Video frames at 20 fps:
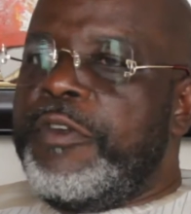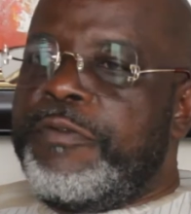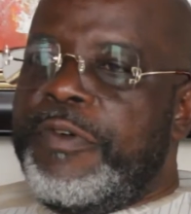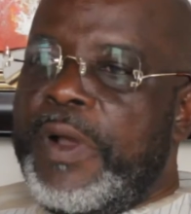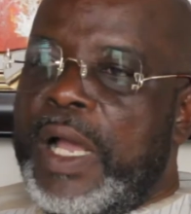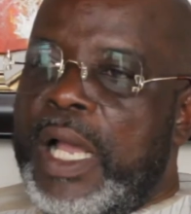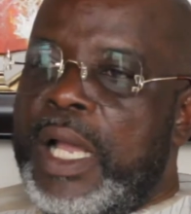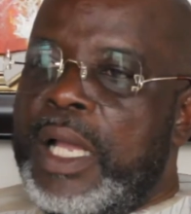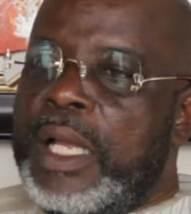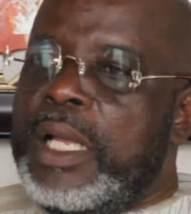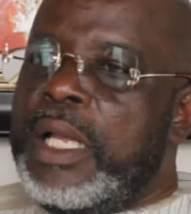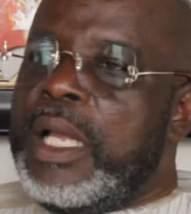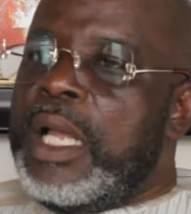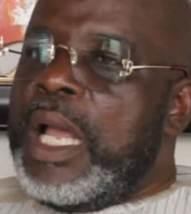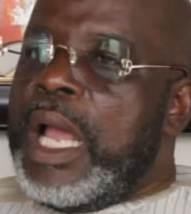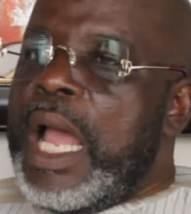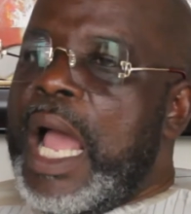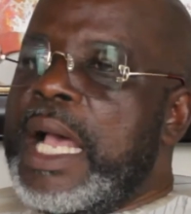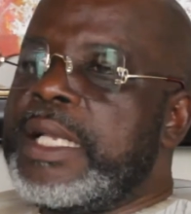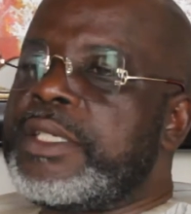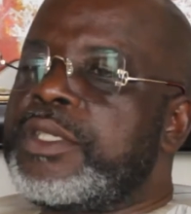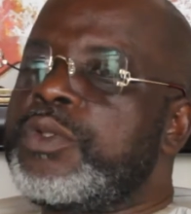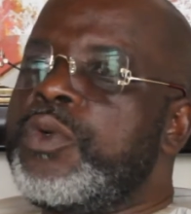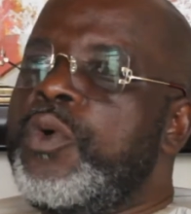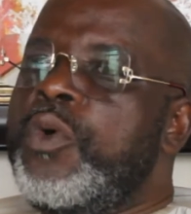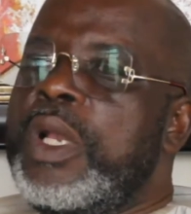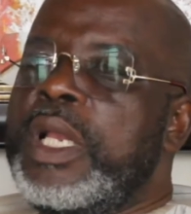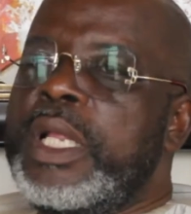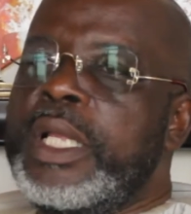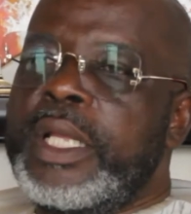FIFA has
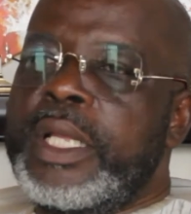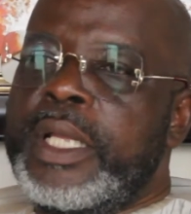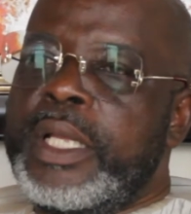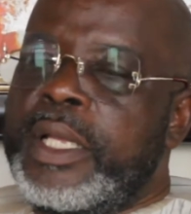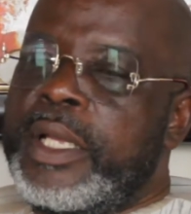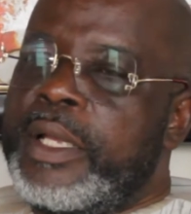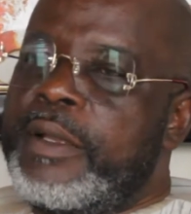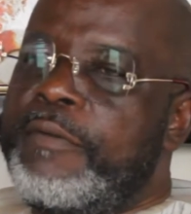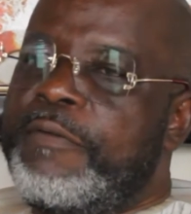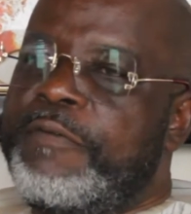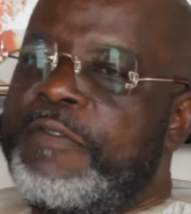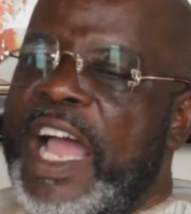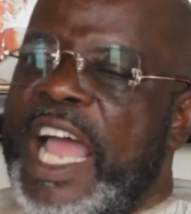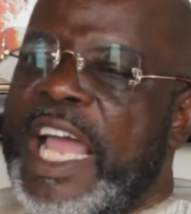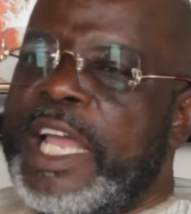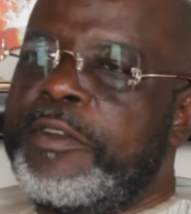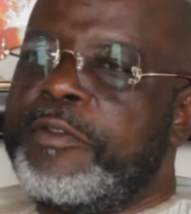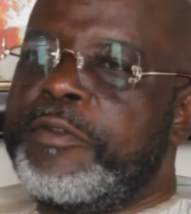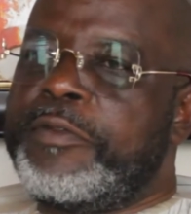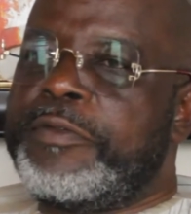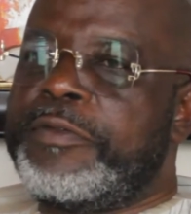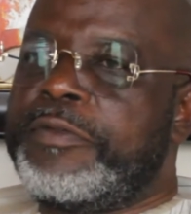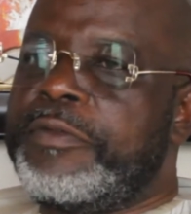only five